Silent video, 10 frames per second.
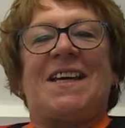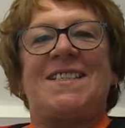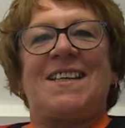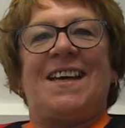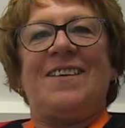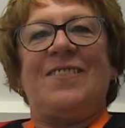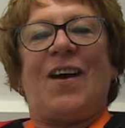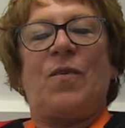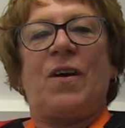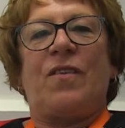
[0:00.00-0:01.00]
Leslie.
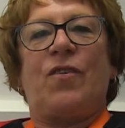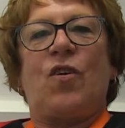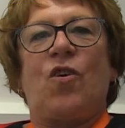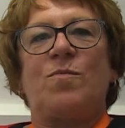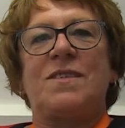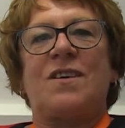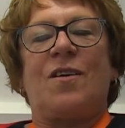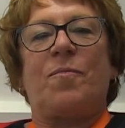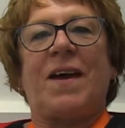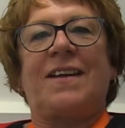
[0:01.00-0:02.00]
I work for
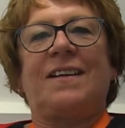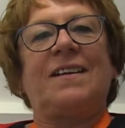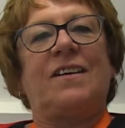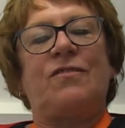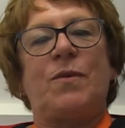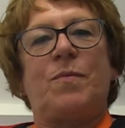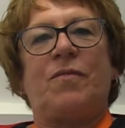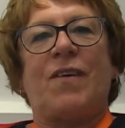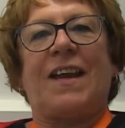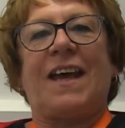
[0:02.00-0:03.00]
Homestart Pendle and Ribble
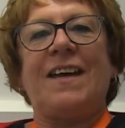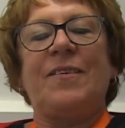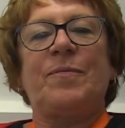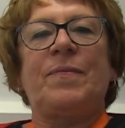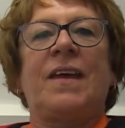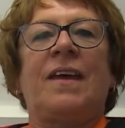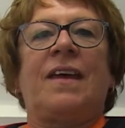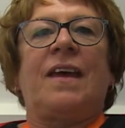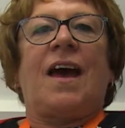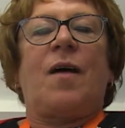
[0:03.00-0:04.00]
Valley.
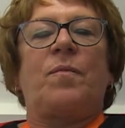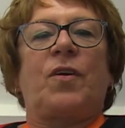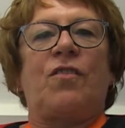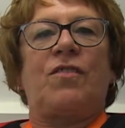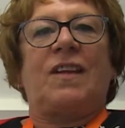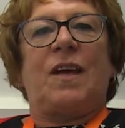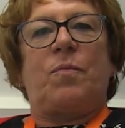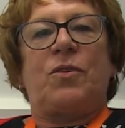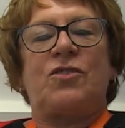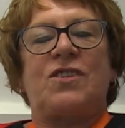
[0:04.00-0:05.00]
I'm currently a
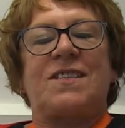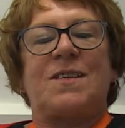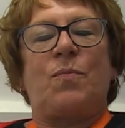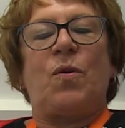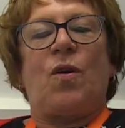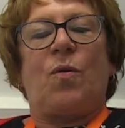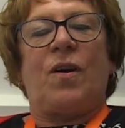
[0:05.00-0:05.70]
project support